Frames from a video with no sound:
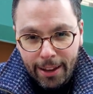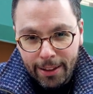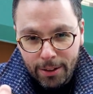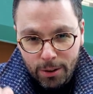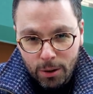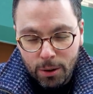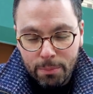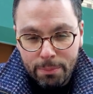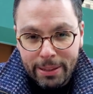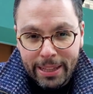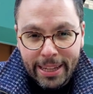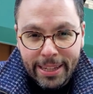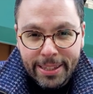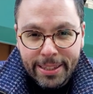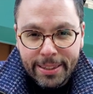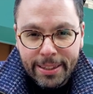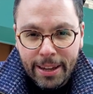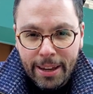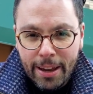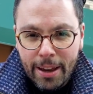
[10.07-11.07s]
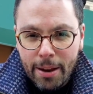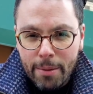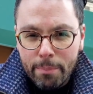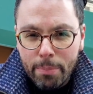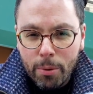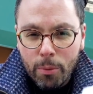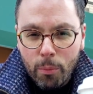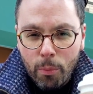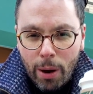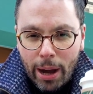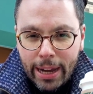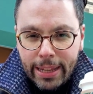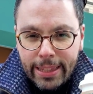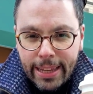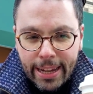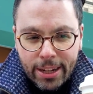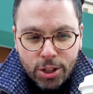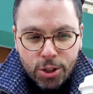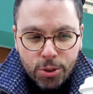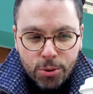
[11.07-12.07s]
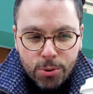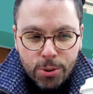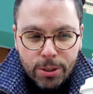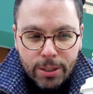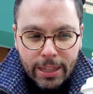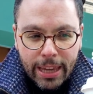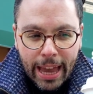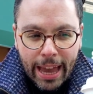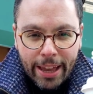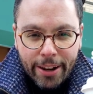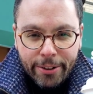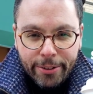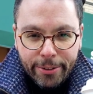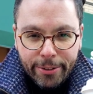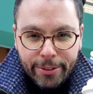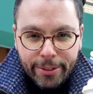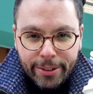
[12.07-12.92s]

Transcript: on Urbanist. But why did I choose Seattle?